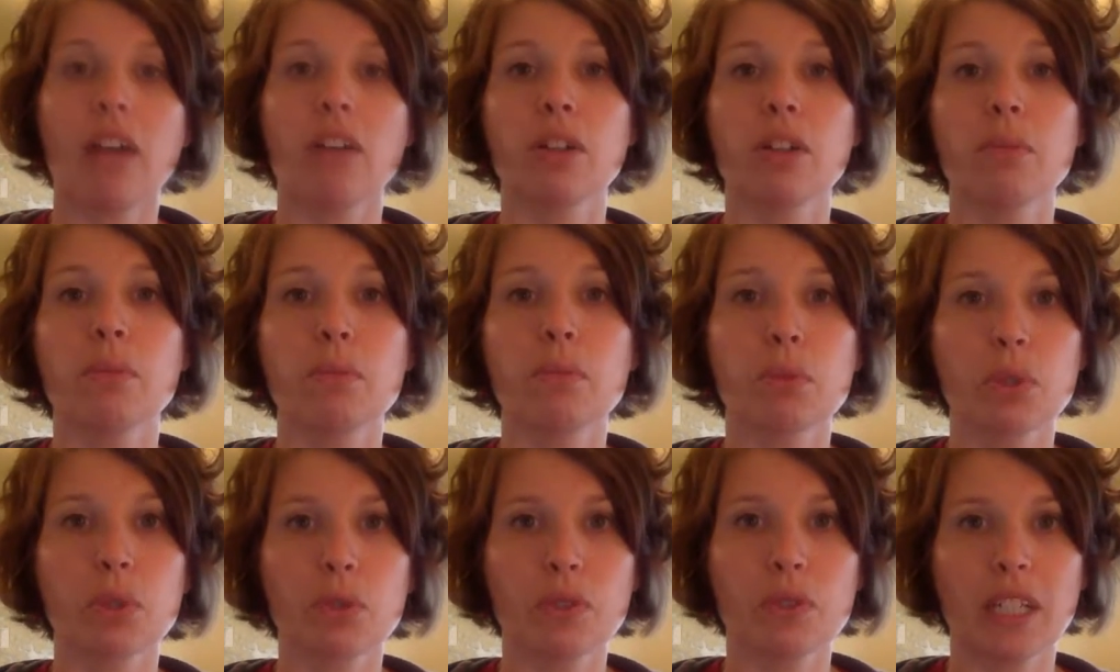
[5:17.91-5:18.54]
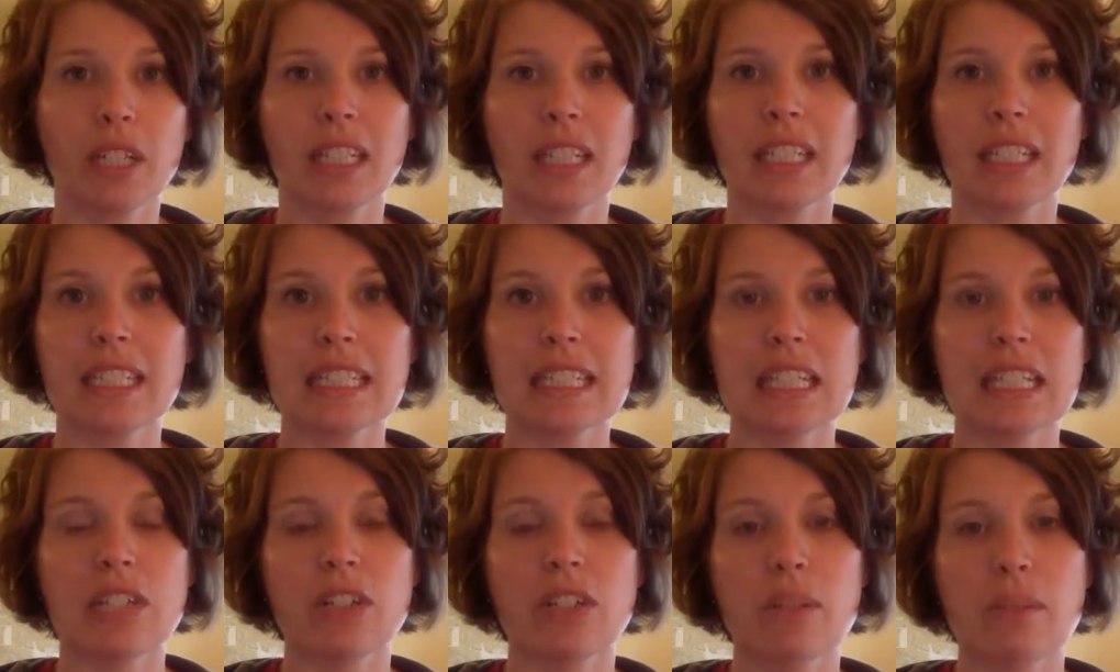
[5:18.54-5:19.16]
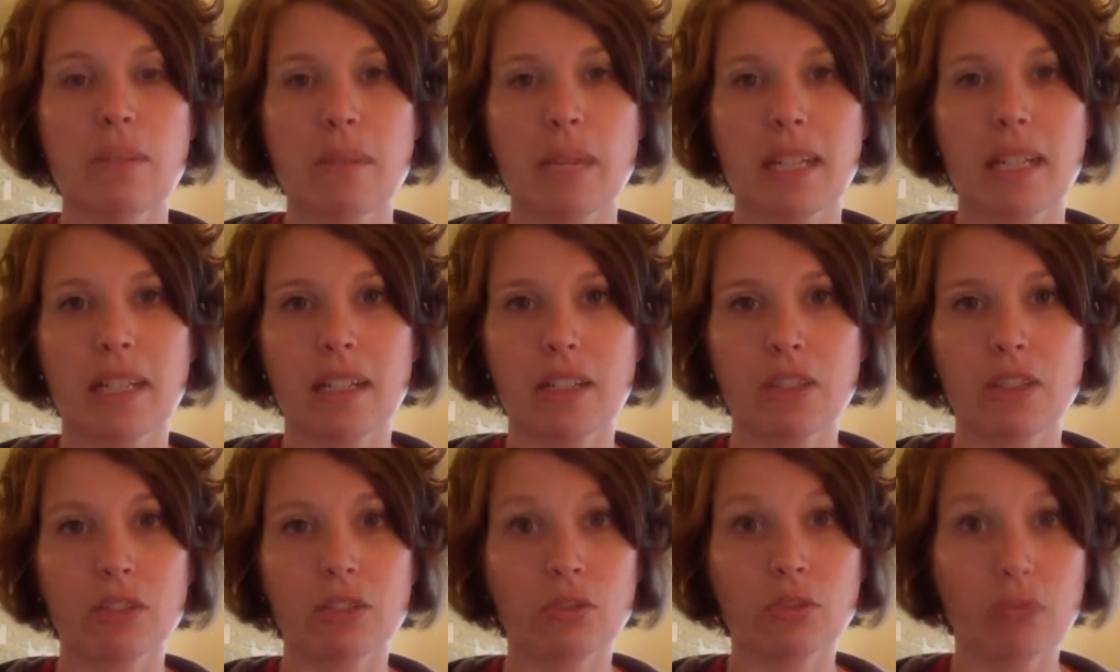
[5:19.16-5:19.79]
to improve it and continue to make
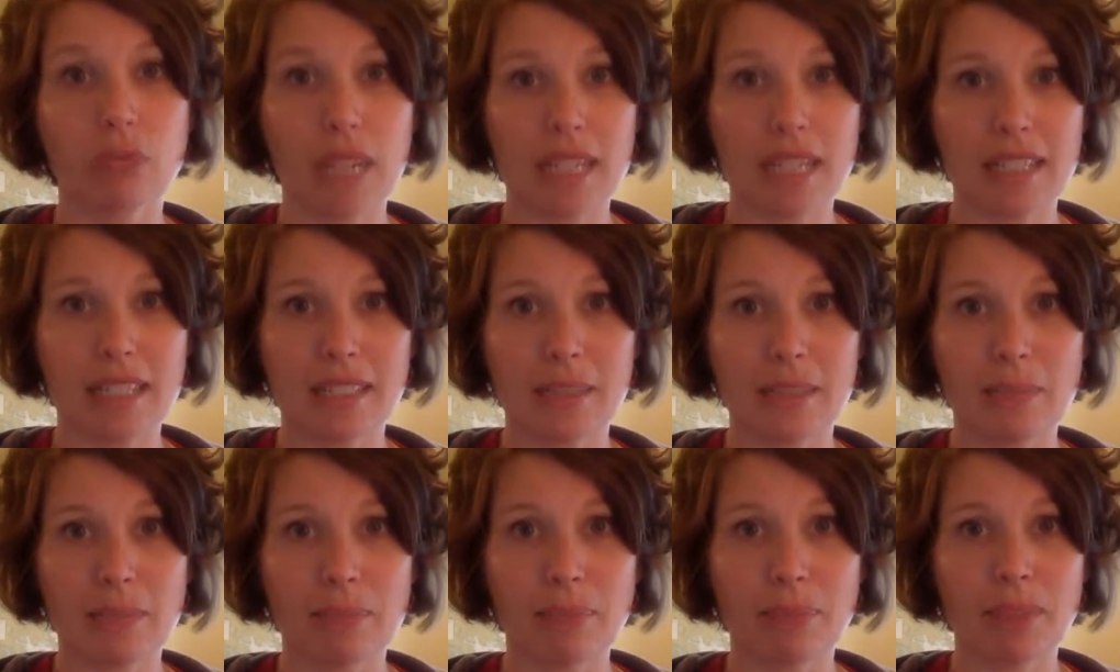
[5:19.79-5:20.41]
it great.